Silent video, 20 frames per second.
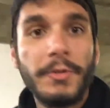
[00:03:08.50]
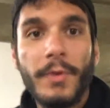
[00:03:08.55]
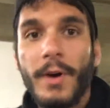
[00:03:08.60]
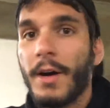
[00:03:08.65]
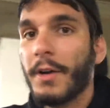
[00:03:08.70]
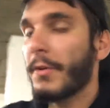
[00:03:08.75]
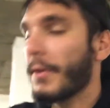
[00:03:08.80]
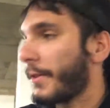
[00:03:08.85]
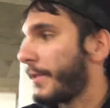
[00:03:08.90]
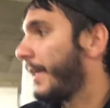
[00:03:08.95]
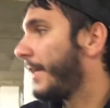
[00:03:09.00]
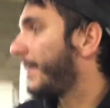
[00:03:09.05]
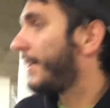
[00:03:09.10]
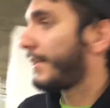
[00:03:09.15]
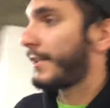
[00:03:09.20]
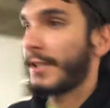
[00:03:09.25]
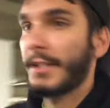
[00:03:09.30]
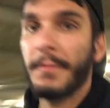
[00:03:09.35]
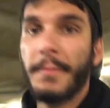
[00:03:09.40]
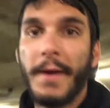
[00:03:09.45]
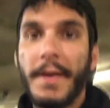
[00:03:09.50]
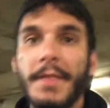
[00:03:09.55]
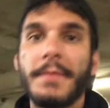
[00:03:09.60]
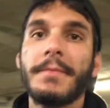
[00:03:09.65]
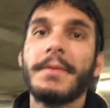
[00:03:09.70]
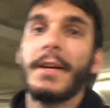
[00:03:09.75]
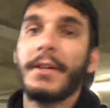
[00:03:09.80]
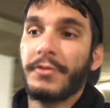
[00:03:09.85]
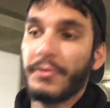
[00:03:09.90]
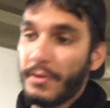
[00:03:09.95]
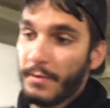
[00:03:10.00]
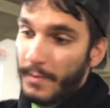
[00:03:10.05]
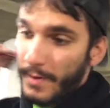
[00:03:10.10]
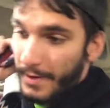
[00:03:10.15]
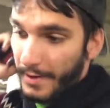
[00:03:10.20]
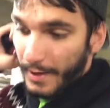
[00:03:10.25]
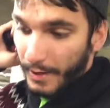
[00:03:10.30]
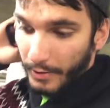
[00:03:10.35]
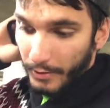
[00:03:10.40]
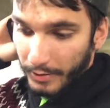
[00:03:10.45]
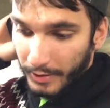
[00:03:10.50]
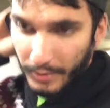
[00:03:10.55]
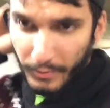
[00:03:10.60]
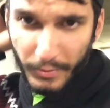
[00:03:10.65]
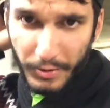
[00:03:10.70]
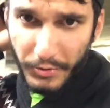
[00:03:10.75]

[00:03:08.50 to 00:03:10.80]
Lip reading: to Auto Authentics, had to pay them the extra money that I owed them,